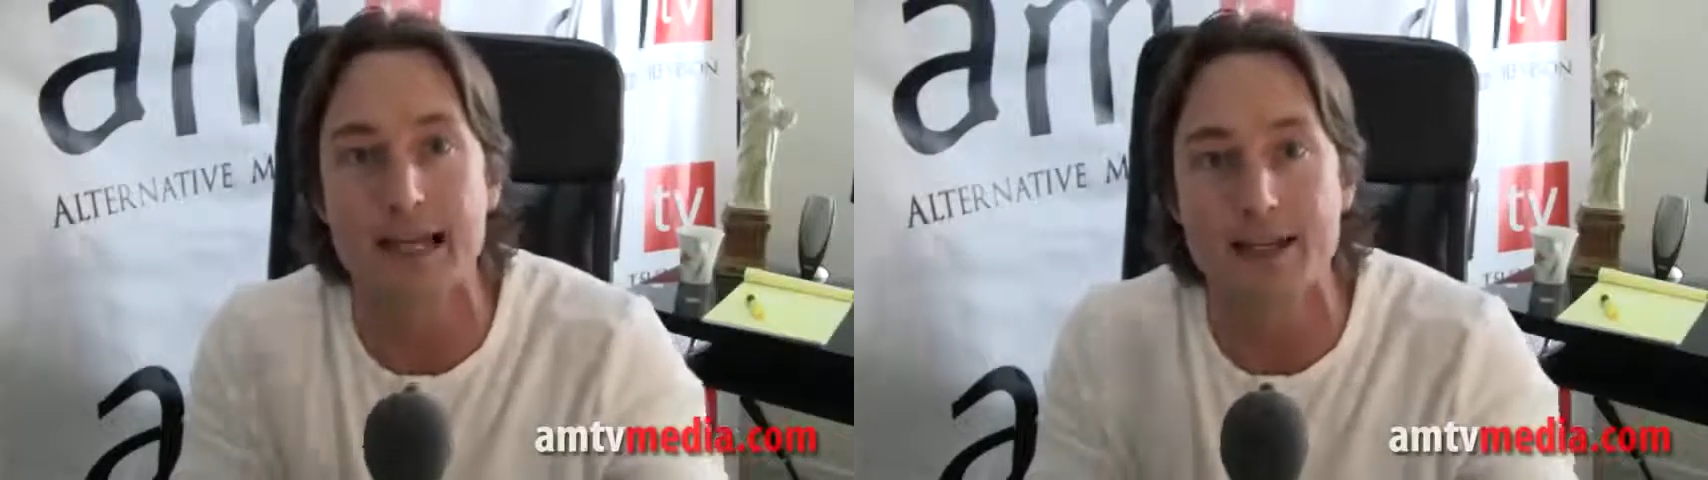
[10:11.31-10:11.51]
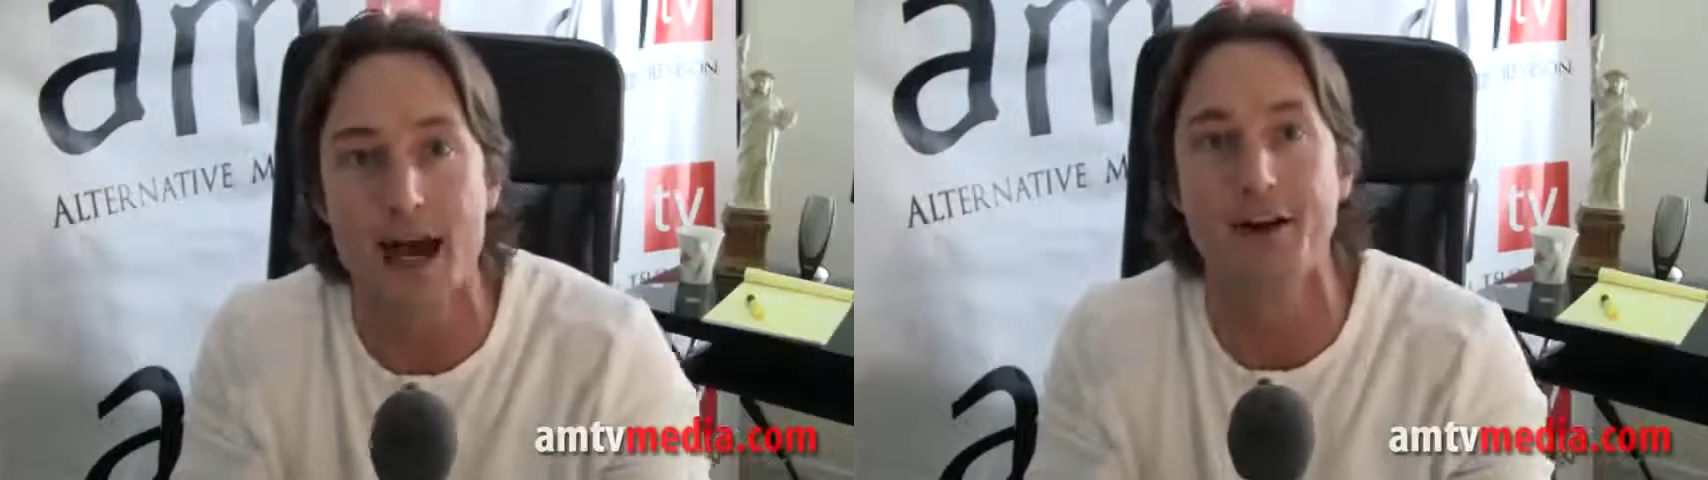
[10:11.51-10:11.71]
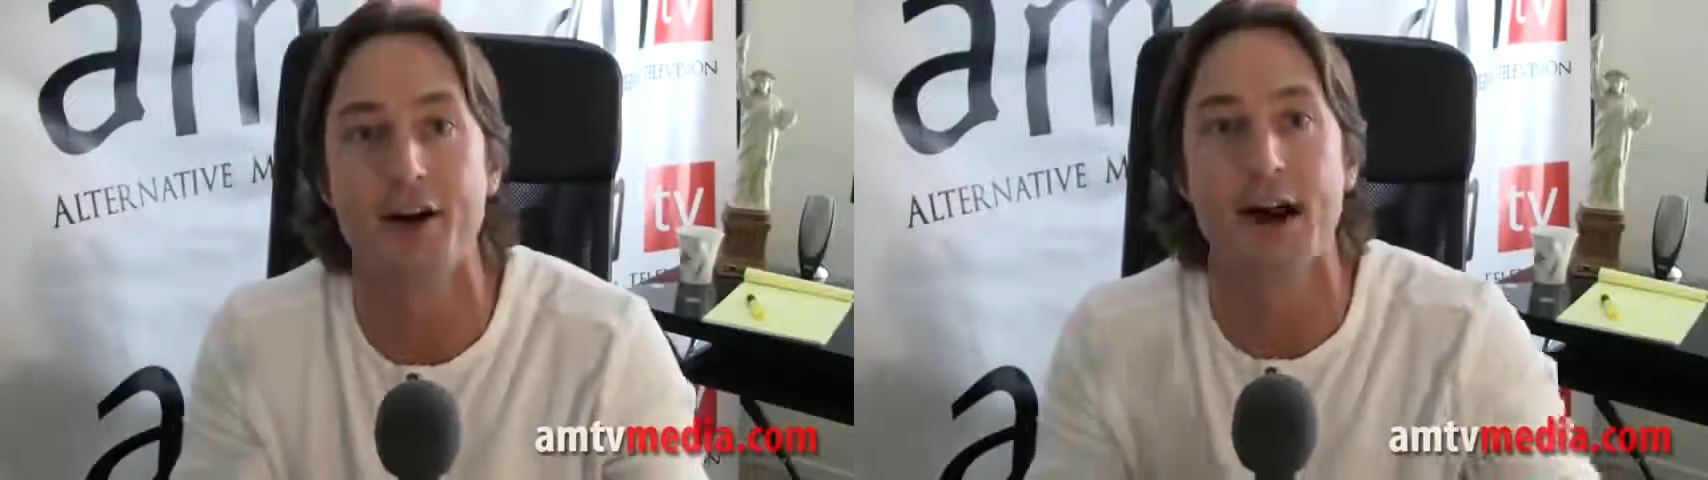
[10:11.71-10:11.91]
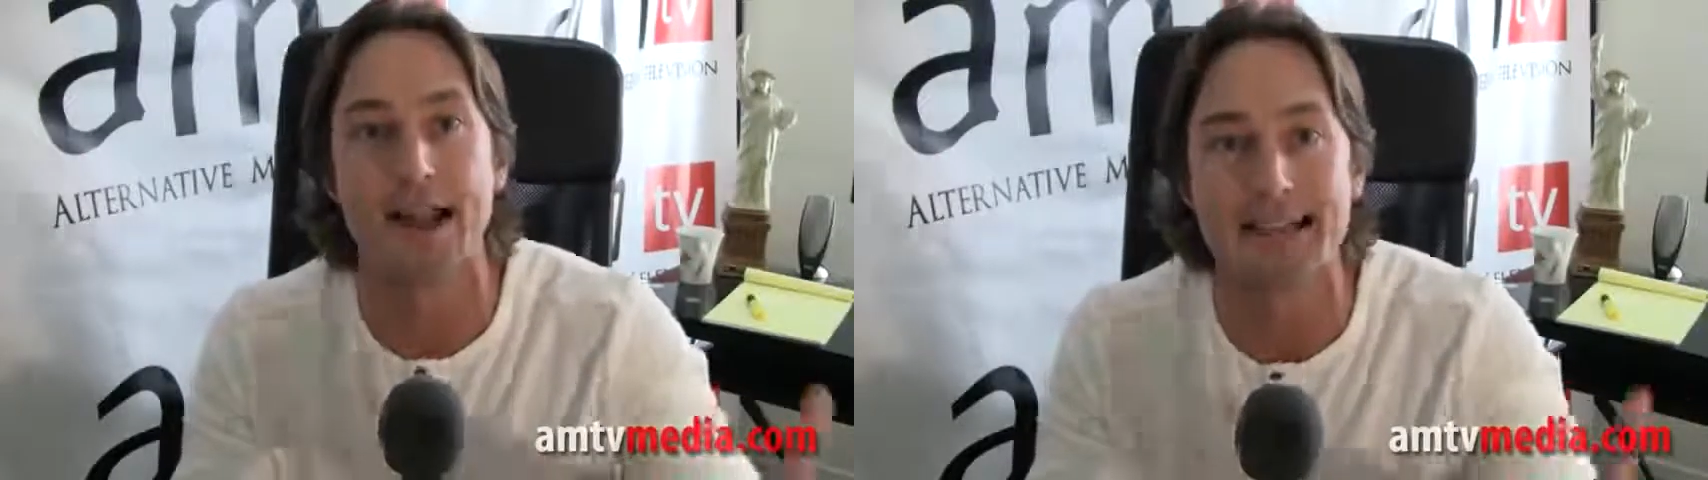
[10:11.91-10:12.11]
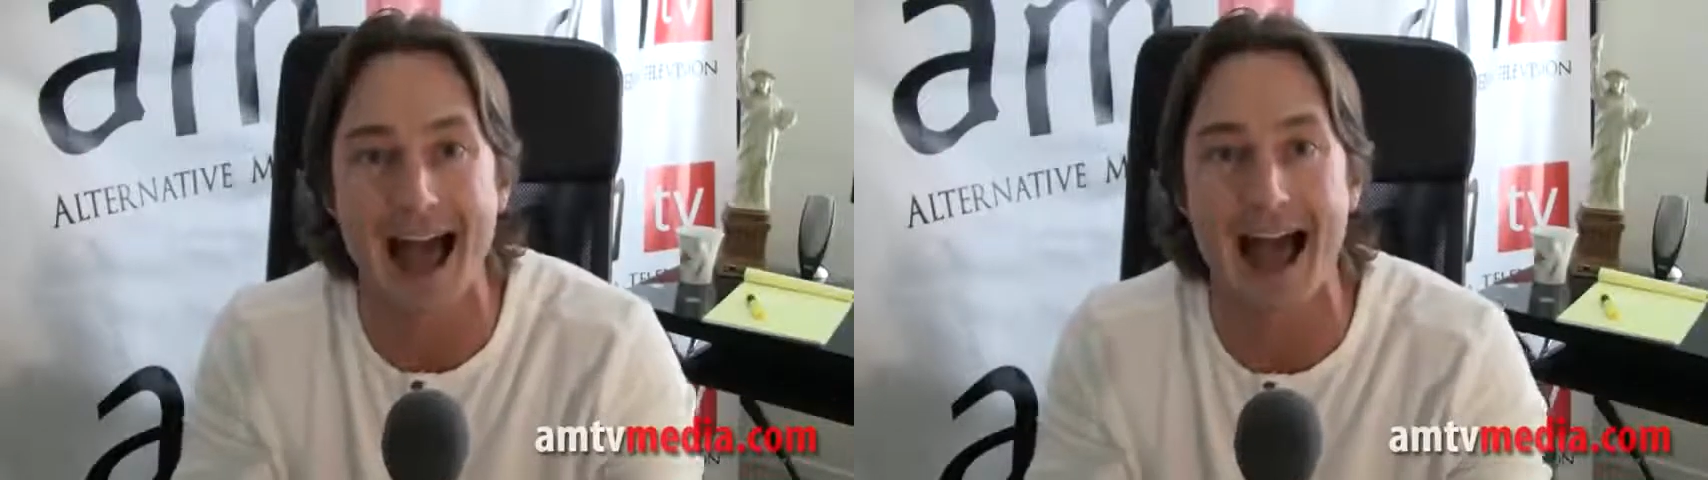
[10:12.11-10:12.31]
is under
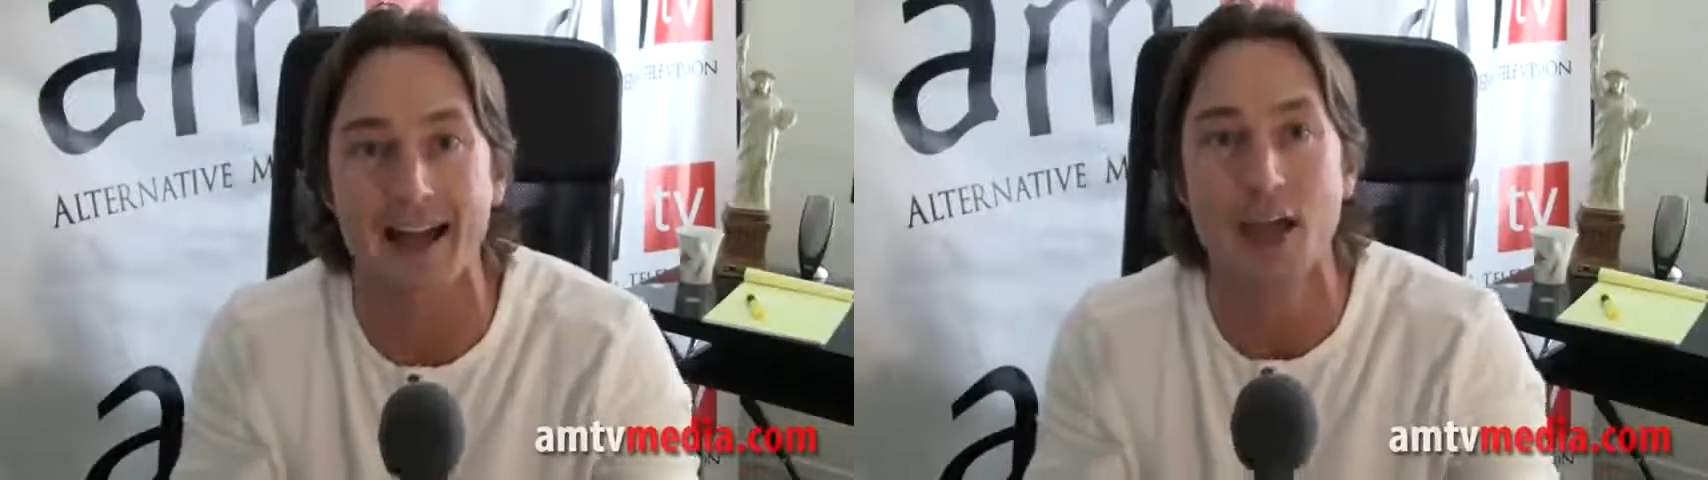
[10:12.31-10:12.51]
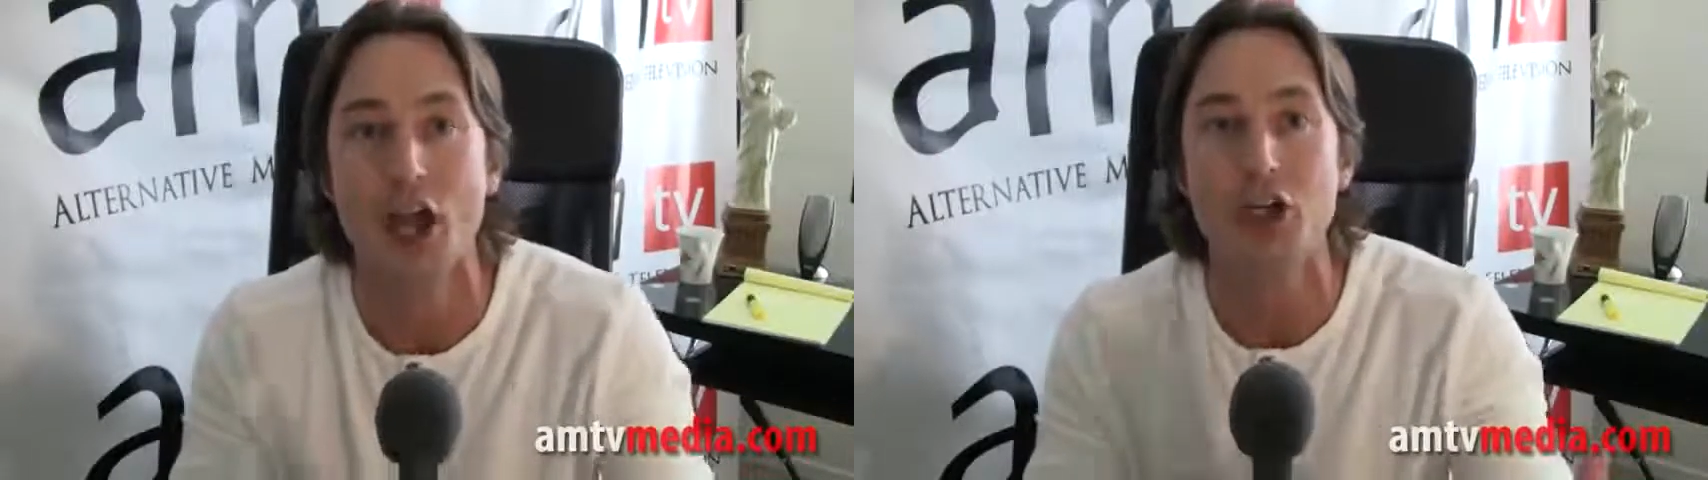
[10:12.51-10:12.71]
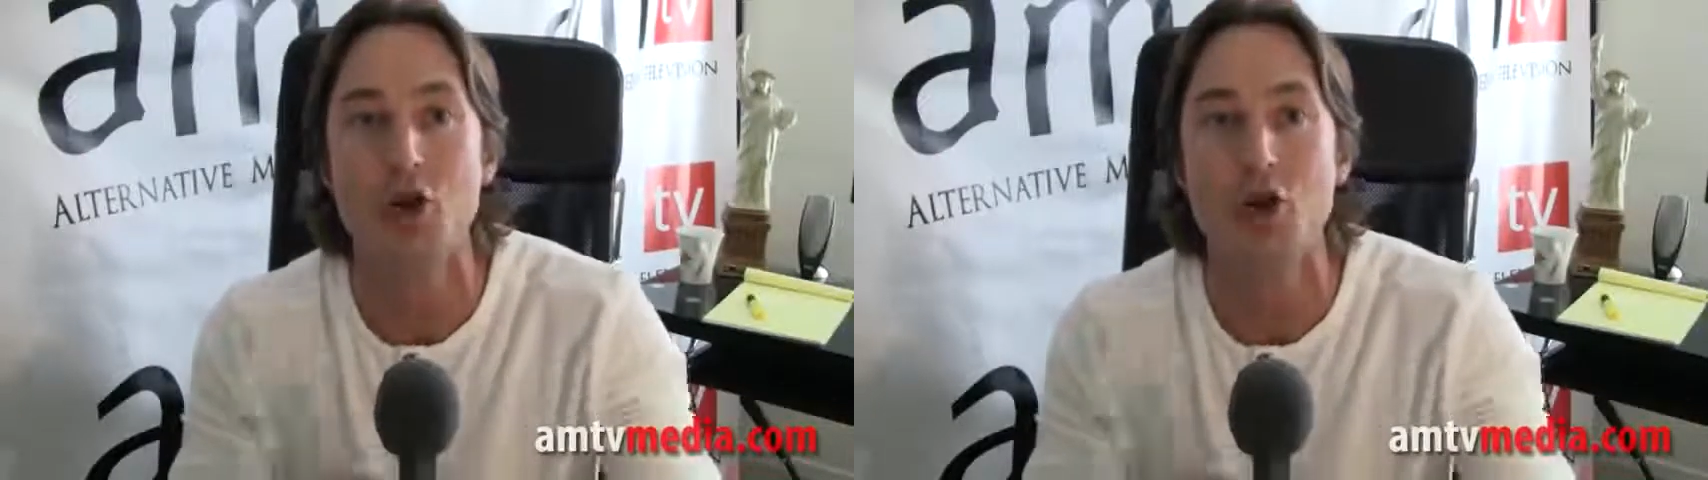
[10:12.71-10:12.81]
attack.